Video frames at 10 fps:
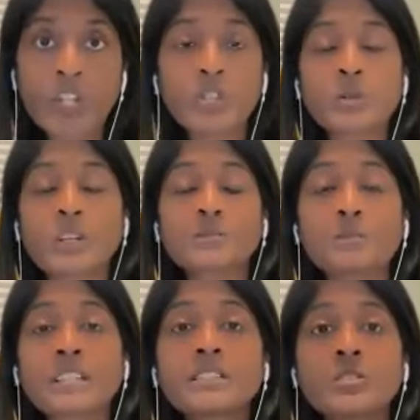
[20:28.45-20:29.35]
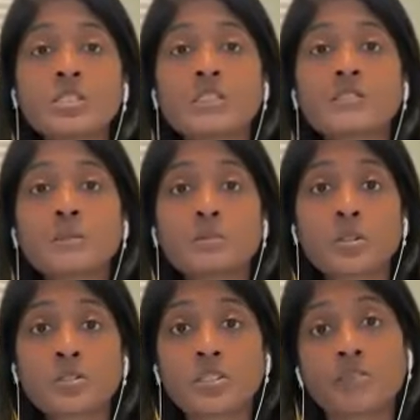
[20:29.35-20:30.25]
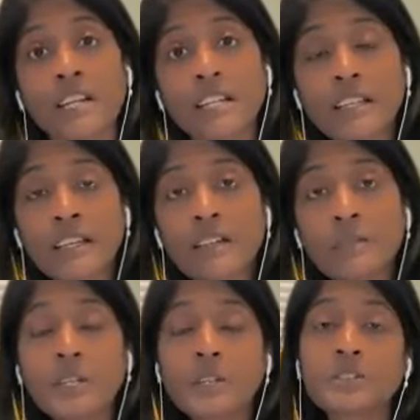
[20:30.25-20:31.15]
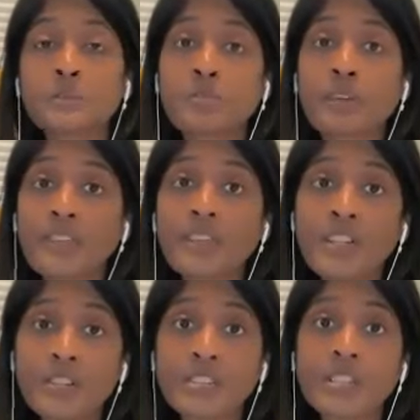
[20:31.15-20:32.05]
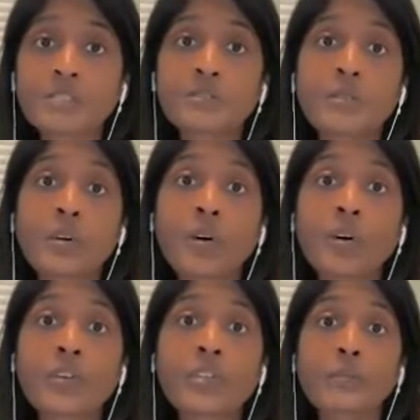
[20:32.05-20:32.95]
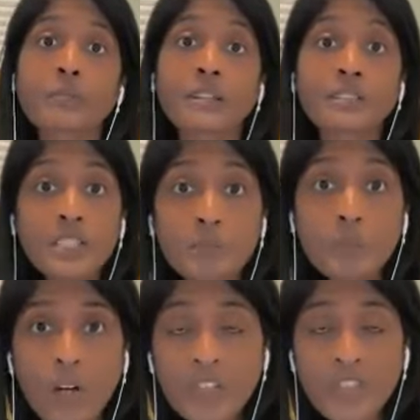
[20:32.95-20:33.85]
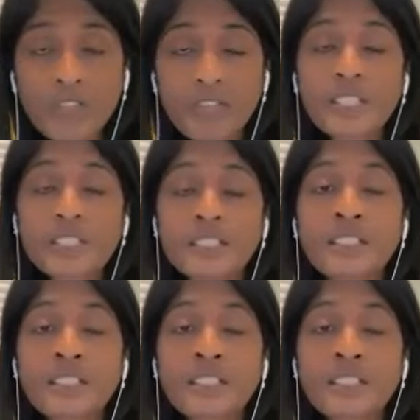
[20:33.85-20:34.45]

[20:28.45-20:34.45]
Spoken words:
So expecting yourself to be emotionally regulated when you're depriving yourself of all the building blocks of it